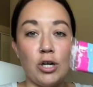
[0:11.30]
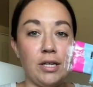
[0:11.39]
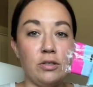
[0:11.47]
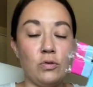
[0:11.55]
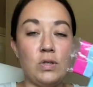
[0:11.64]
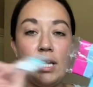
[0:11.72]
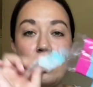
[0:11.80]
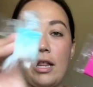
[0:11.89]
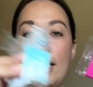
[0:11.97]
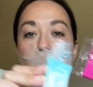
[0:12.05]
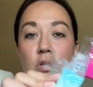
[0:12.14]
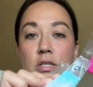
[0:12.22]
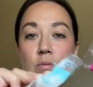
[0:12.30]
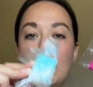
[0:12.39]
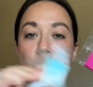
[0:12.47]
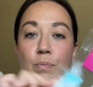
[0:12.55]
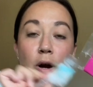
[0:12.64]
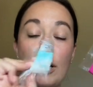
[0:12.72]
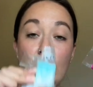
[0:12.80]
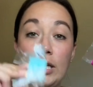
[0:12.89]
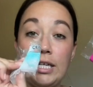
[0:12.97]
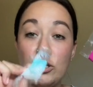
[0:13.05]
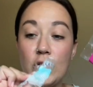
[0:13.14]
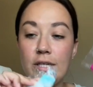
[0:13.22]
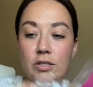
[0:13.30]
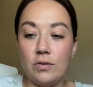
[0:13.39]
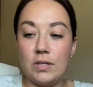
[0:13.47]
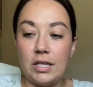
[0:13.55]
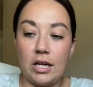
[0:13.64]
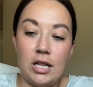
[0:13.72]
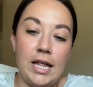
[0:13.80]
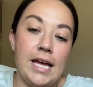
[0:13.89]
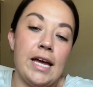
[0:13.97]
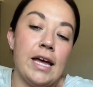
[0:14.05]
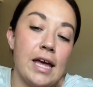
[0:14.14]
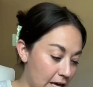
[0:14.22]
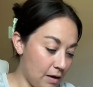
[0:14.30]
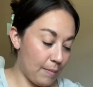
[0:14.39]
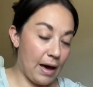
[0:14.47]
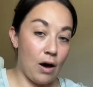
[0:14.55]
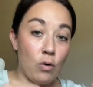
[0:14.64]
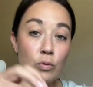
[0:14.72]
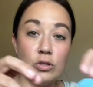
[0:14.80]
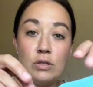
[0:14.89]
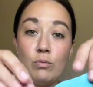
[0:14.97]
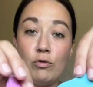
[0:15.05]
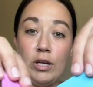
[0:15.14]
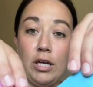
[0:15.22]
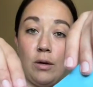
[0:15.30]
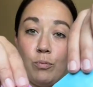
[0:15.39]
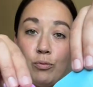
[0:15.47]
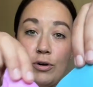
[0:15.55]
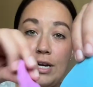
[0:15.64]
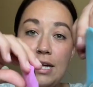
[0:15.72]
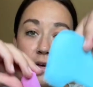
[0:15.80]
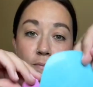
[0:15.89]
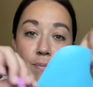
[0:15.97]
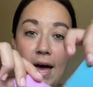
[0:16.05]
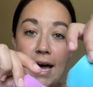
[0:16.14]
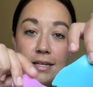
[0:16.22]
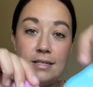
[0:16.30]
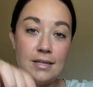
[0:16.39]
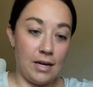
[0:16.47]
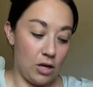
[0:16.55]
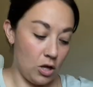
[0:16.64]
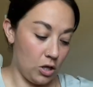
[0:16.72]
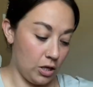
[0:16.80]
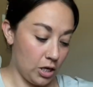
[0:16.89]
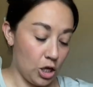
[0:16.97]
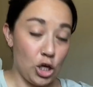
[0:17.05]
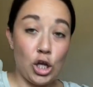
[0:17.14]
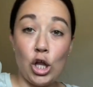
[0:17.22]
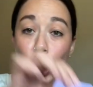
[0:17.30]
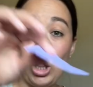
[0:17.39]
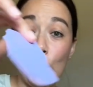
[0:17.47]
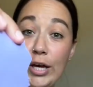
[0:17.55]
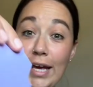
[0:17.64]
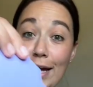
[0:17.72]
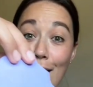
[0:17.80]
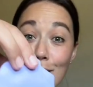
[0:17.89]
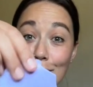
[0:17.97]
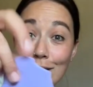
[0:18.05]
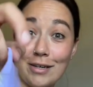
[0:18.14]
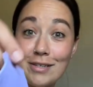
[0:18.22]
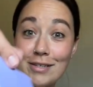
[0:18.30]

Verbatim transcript: translucent clay with some sparkly translucent clay. Came out with some really pretty pastel looking colors.